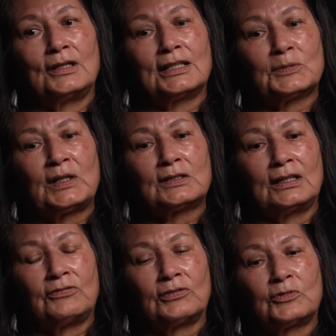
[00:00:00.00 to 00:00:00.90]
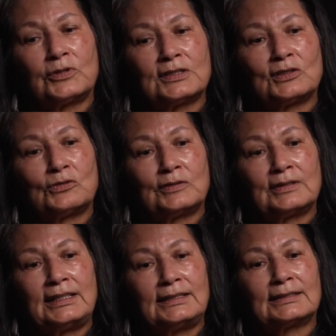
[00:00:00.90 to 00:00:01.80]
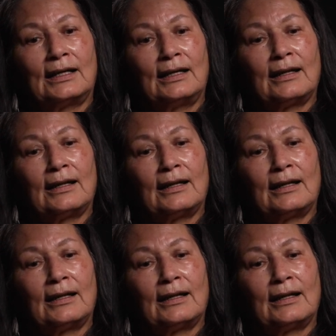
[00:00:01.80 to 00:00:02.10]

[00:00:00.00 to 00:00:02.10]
especially from Crystal, he's got